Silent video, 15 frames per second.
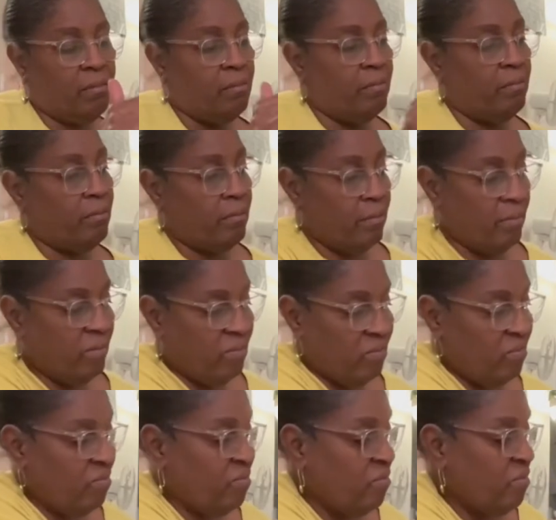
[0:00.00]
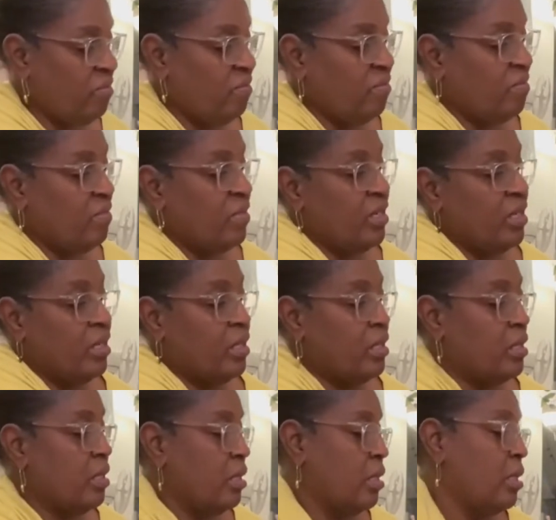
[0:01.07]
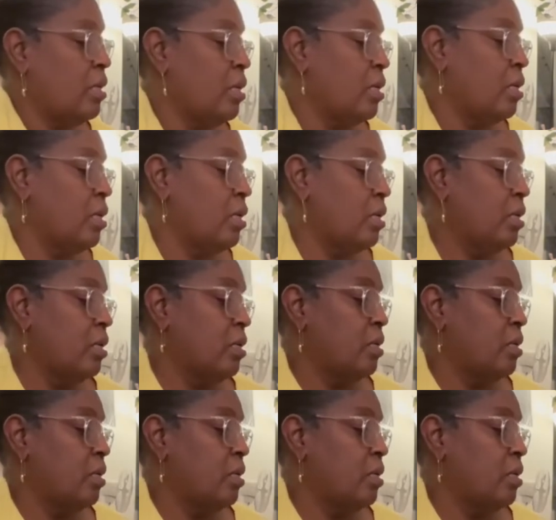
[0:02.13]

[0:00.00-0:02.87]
No one is speaking in this clip.